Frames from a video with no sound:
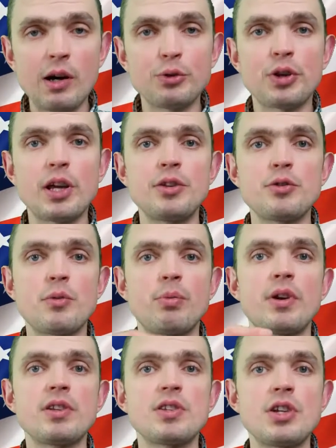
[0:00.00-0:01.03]
how to get your
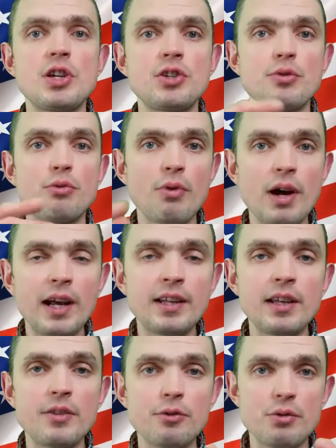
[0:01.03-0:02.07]
pronunciation
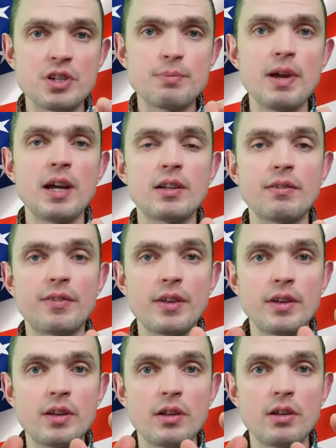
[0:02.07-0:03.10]
right in the respect of
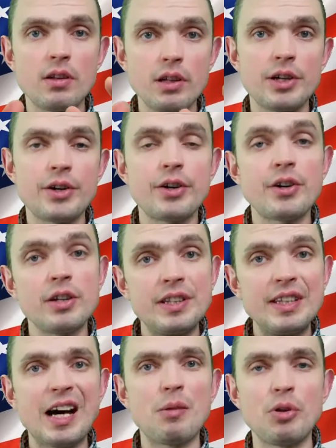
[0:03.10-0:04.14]
the letter
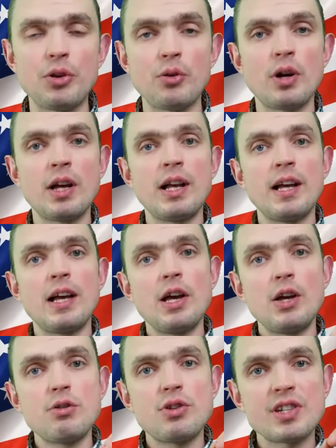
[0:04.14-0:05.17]
W.
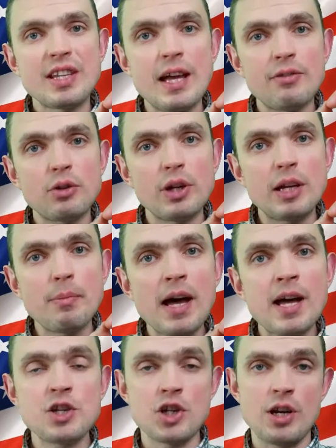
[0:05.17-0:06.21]
You just have to
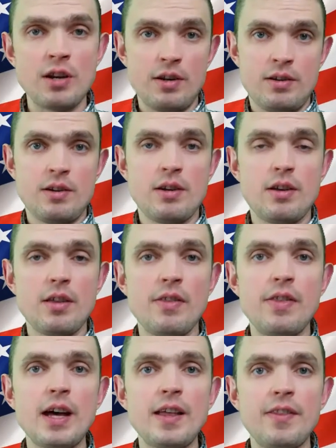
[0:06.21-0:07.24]
imagine
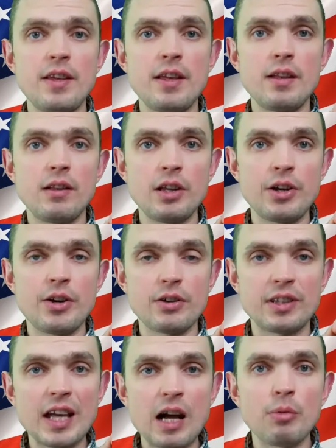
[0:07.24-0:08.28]
that the
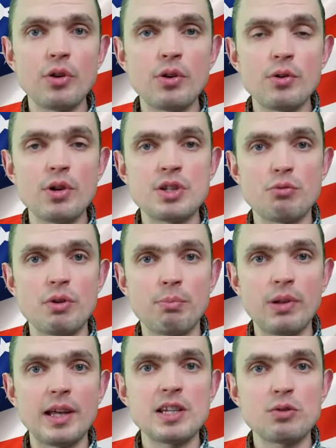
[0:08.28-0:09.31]
letter W is
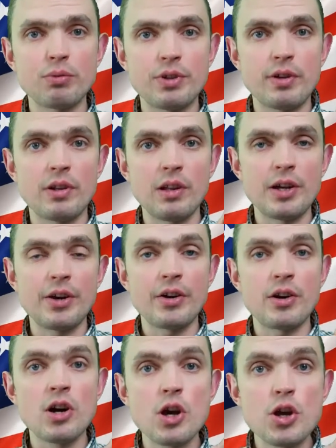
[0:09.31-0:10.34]
replaced with the
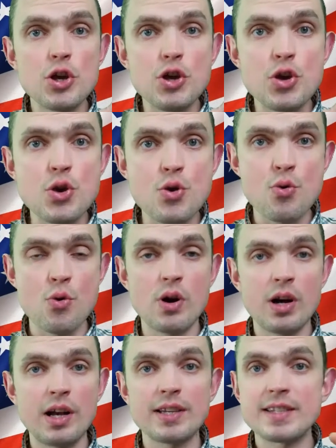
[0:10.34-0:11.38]
letter U.
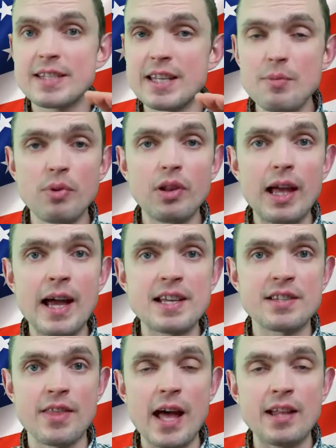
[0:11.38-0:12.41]
Simple
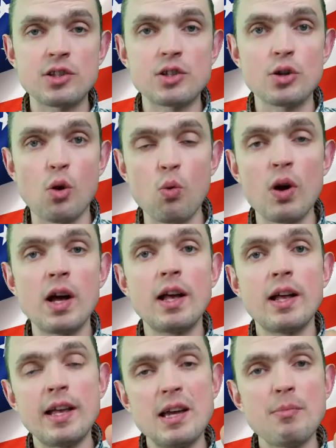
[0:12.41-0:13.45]
as that. So
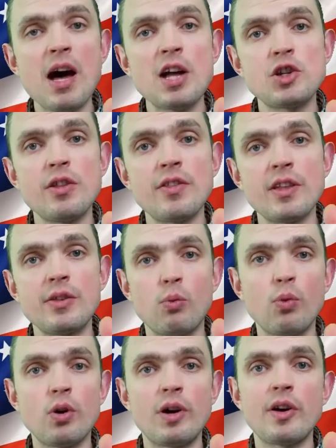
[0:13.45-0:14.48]
imagine that the
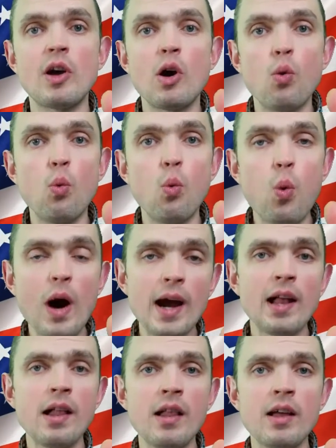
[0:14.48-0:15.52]
word
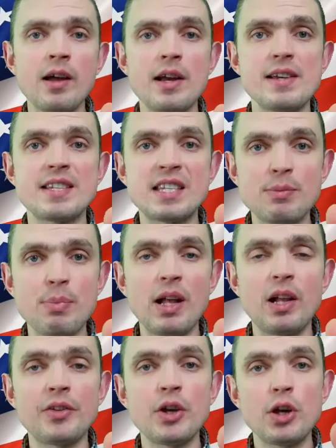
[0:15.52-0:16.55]
well is
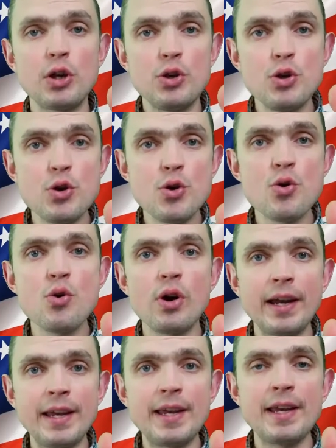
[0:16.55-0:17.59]
spelled
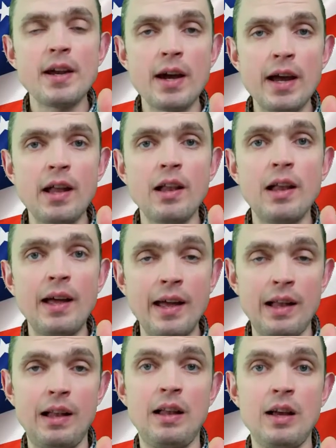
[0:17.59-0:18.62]
U E L
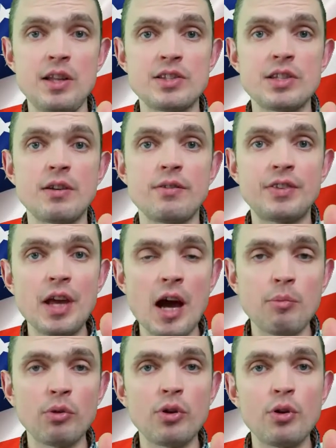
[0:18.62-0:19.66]
L instead of
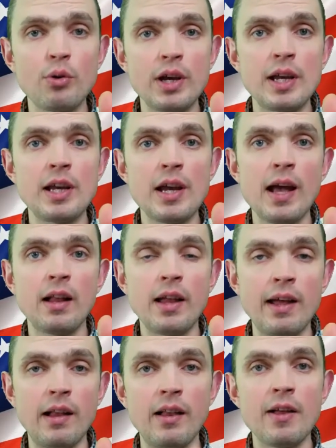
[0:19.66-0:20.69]
W E L
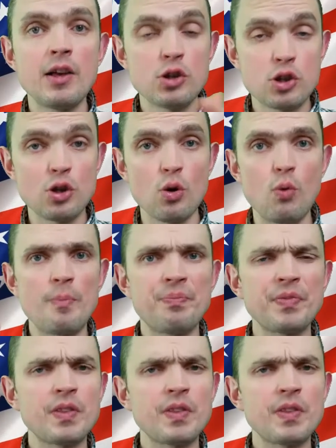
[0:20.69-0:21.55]
L. So